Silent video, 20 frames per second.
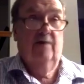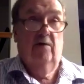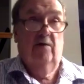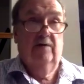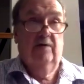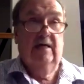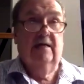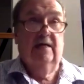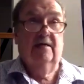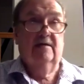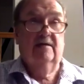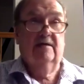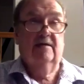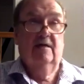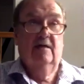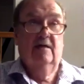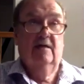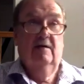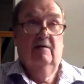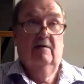phone is.
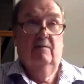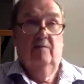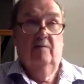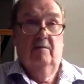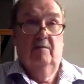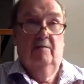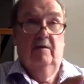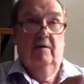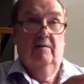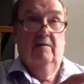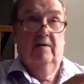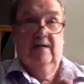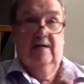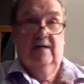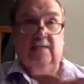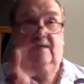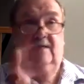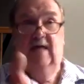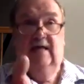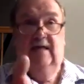What
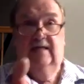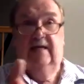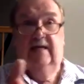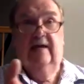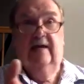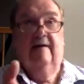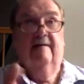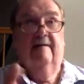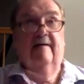is that thing?